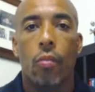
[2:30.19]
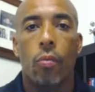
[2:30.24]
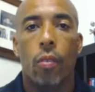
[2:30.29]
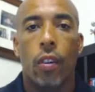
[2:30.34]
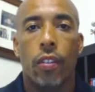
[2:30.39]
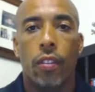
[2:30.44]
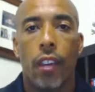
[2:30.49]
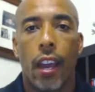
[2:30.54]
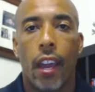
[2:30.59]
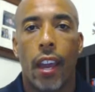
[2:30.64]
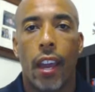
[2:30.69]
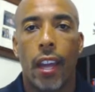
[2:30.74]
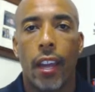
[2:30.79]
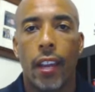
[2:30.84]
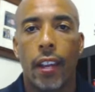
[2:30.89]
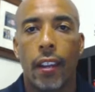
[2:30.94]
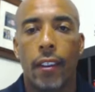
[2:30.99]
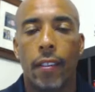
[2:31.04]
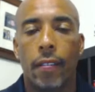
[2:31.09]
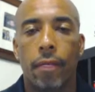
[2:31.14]
with
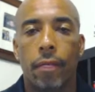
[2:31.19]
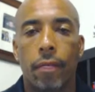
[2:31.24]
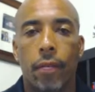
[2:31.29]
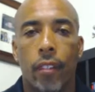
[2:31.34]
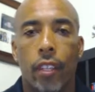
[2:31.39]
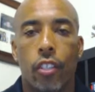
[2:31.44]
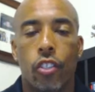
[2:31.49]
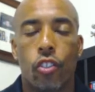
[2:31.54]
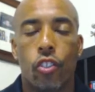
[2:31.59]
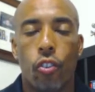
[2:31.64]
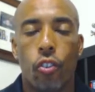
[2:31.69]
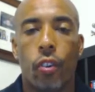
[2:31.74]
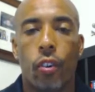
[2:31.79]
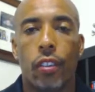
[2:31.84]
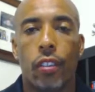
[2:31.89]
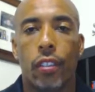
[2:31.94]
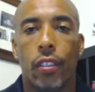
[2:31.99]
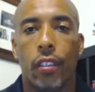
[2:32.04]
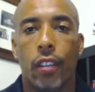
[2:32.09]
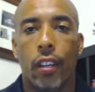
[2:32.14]
a
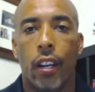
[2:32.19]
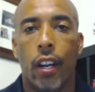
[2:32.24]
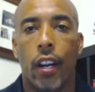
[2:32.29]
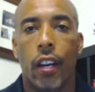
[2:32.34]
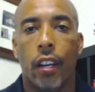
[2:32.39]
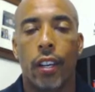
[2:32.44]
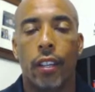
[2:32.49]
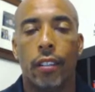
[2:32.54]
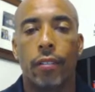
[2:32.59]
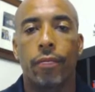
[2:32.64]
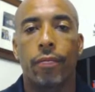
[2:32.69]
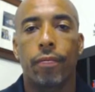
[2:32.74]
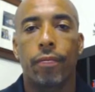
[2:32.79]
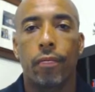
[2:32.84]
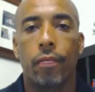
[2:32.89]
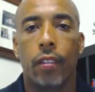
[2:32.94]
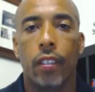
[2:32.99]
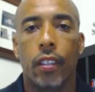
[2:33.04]
short um,